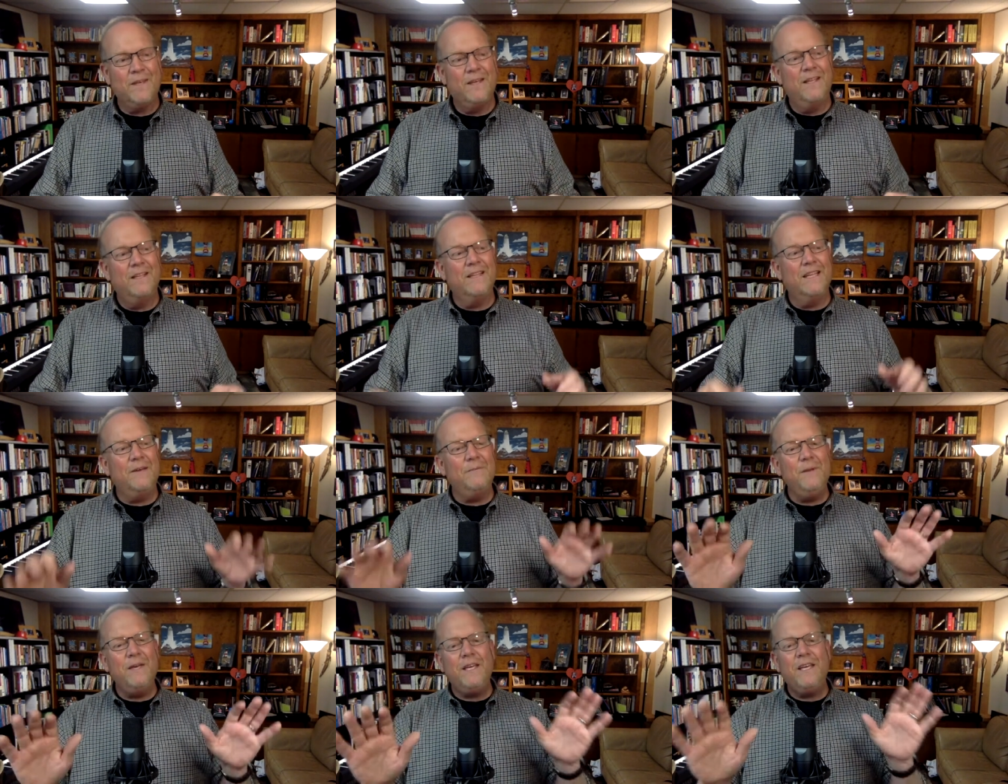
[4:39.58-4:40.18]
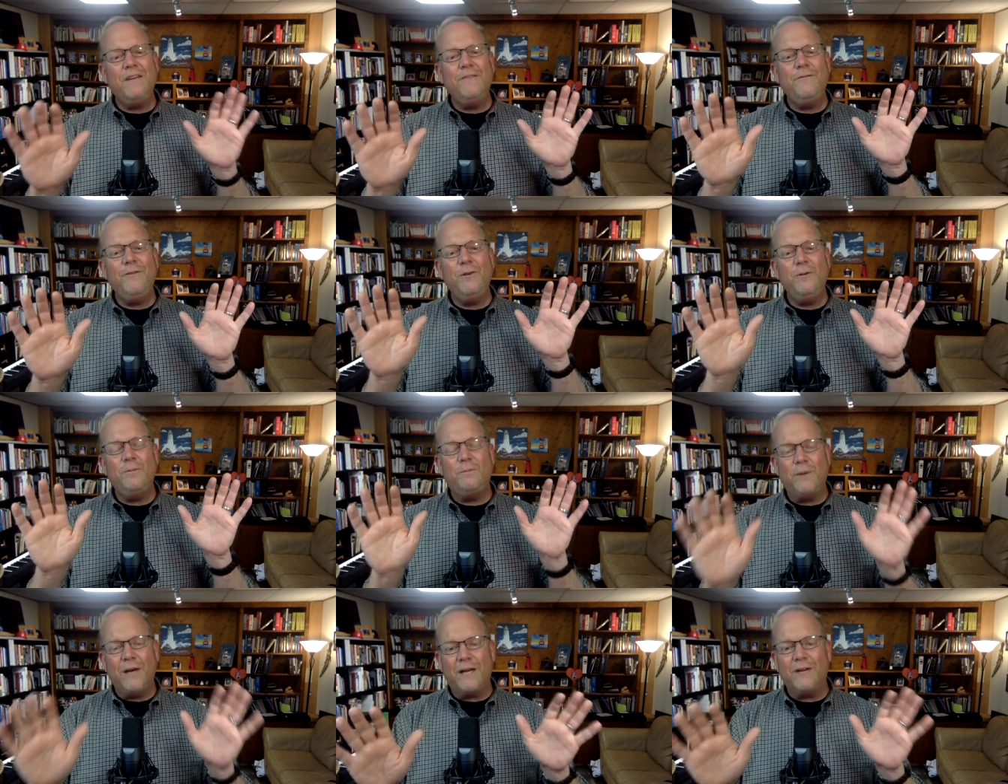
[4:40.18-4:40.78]
Let me give you
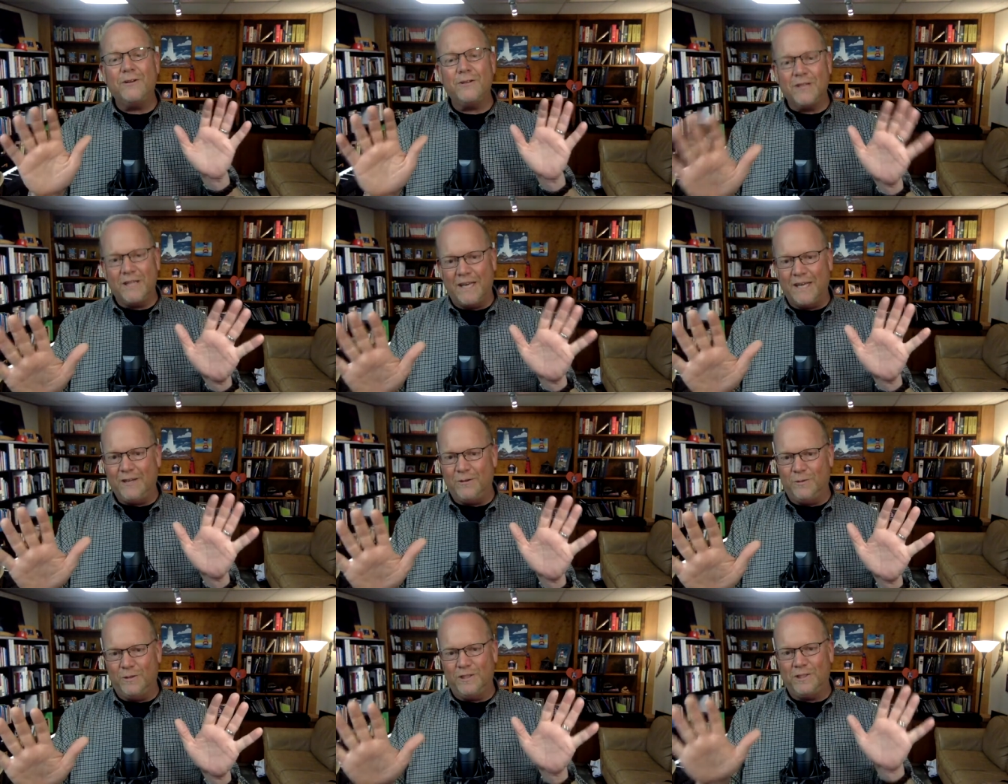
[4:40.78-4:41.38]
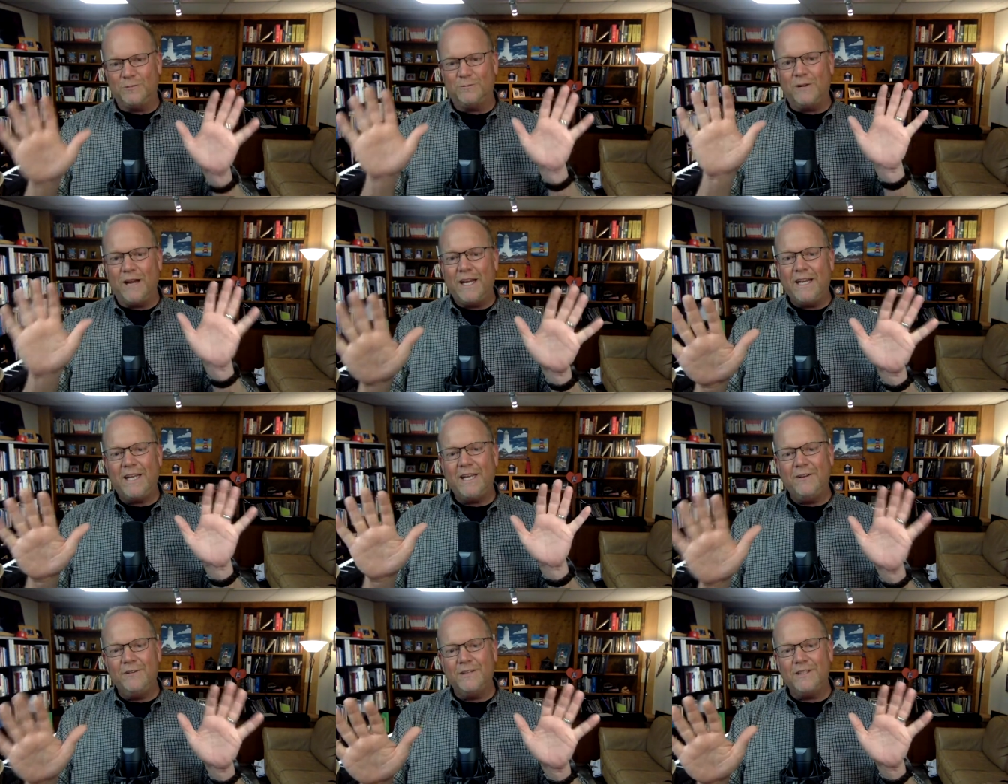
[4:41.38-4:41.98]
better language right
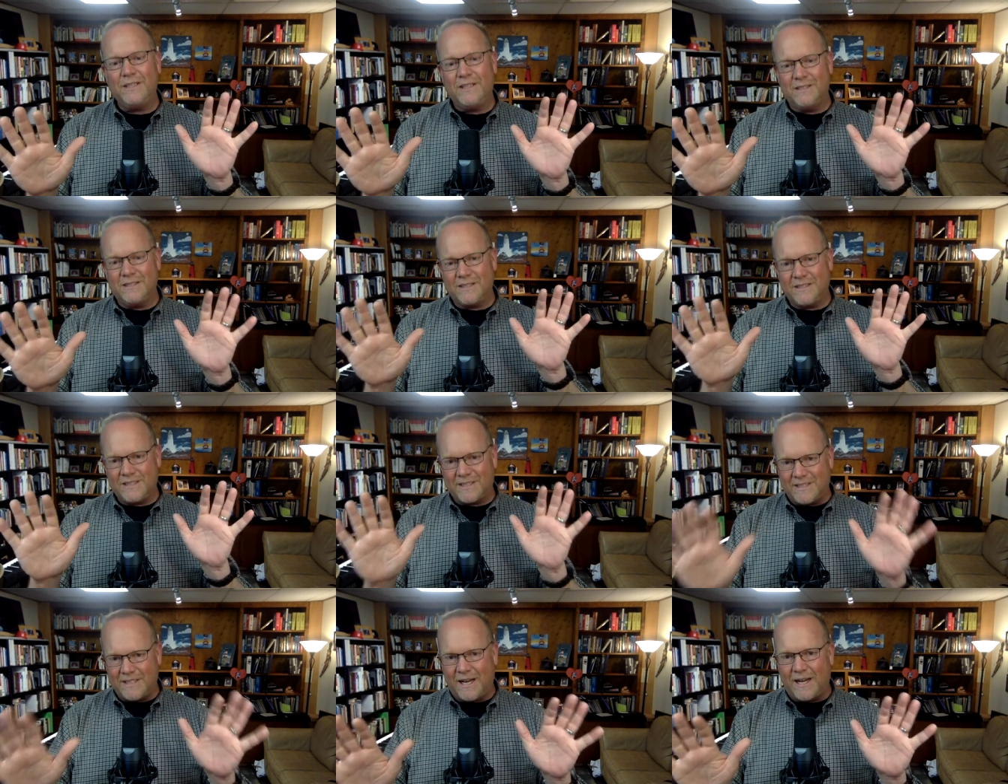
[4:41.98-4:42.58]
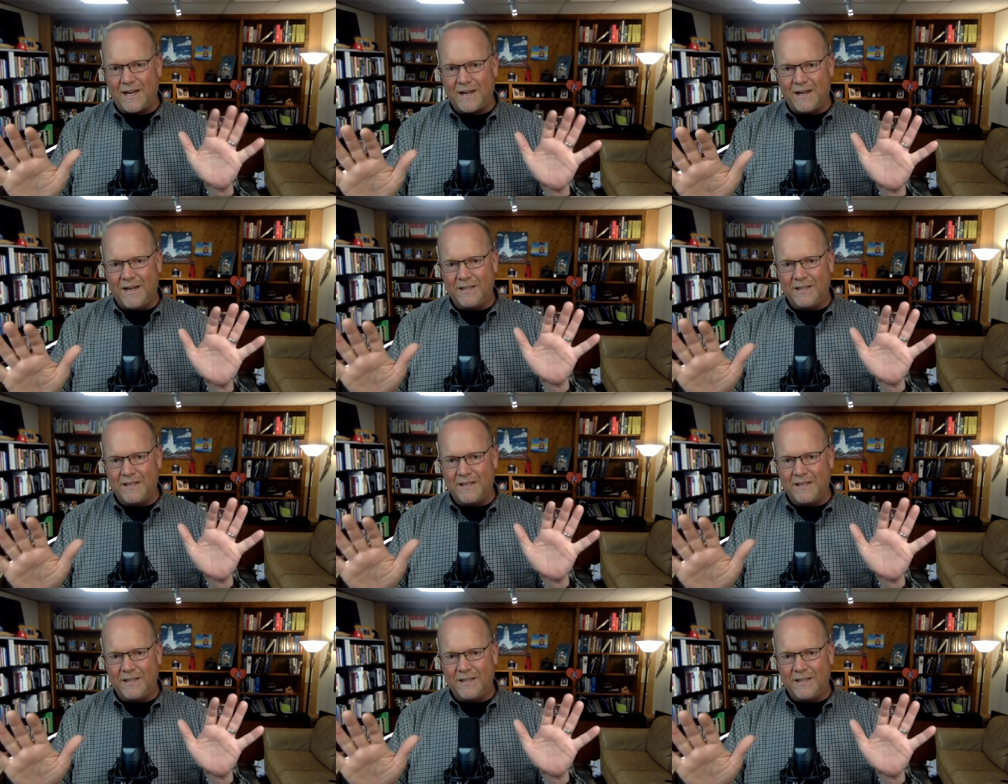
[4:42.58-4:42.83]
here at the start.